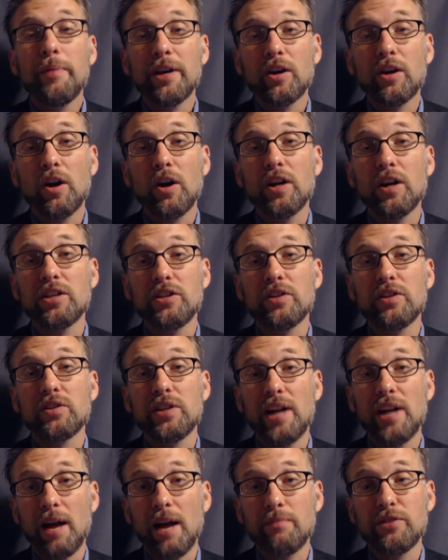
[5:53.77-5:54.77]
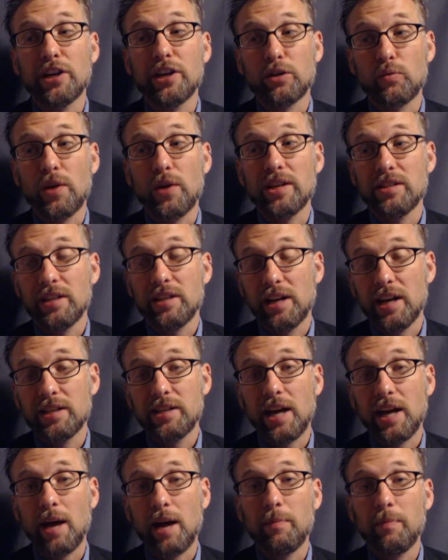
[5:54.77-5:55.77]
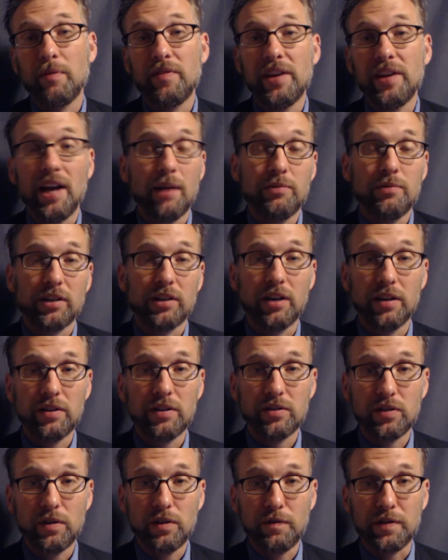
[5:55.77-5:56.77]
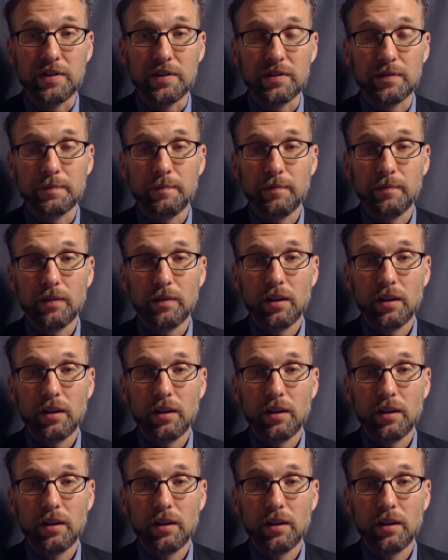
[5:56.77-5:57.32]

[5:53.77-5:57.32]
because there's an object resting on top of the object on the surface.